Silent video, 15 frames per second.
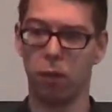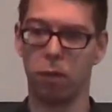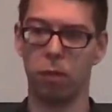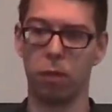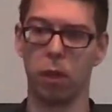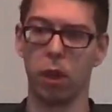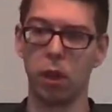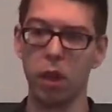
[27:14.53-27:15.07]

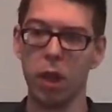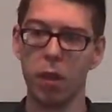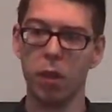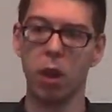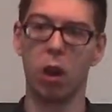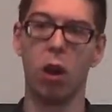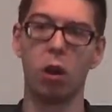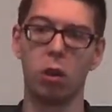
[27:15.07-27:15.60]
live in
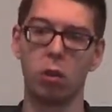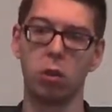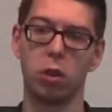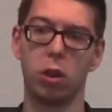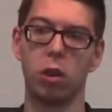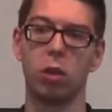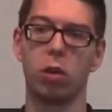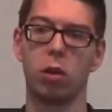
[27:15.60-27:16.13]
our own
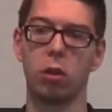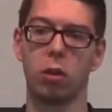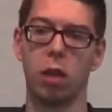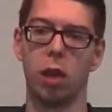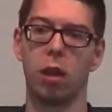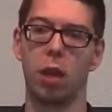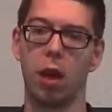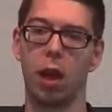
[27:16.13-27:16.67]
circles
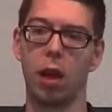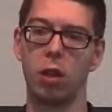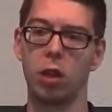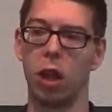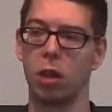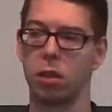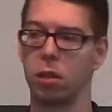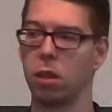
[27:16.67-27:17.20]
and
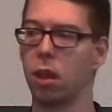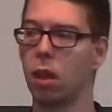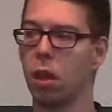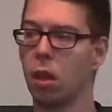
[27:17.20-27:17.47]
just